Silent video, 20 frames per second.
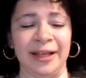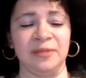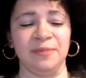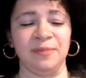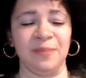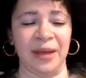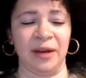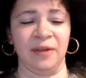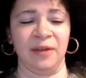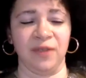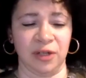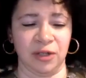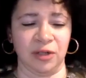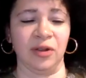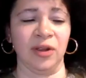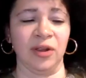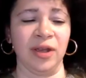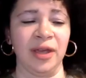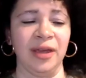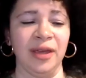That's
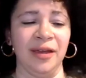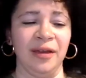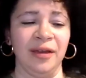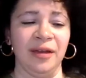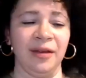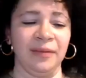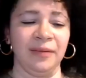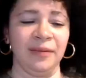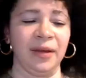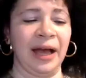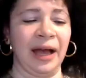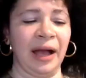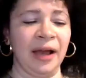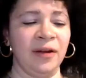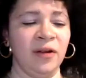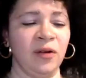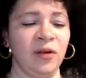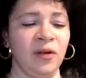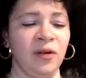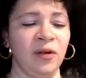beneficial.
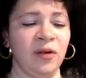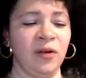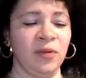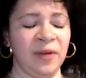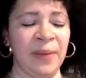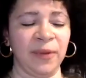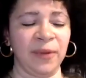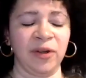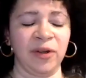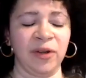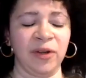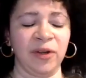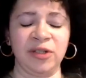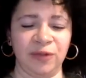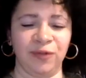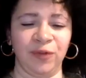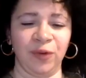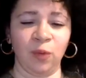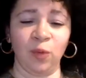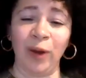If people are
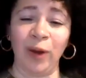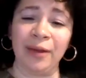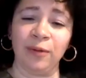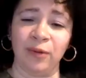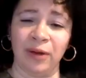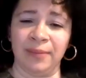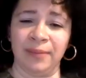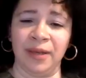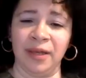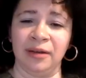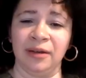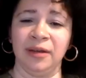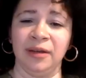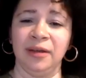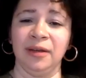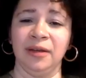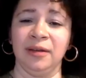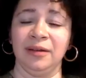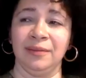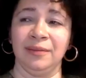searching for white
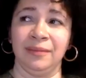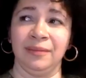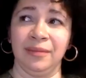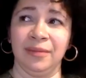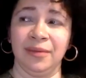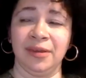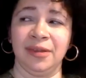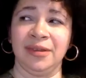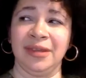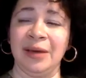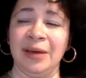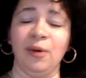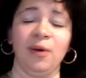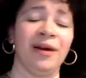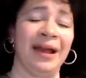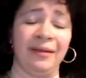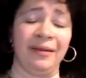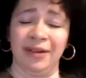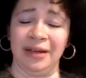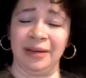women, they
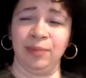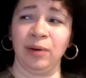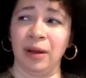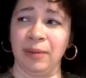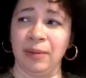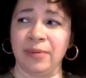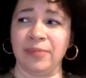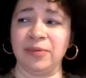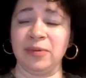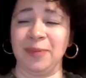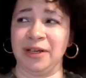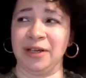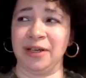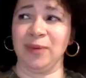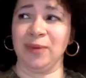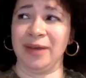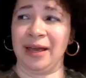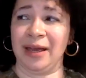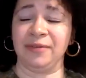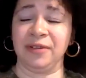won't have any problems
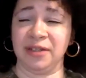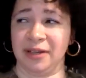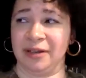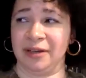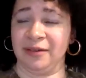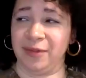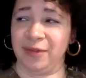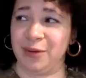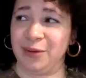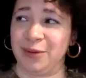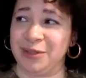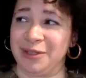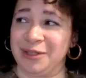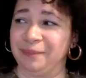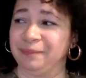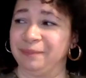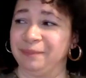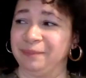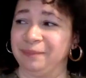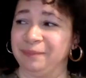because we have a ton of those.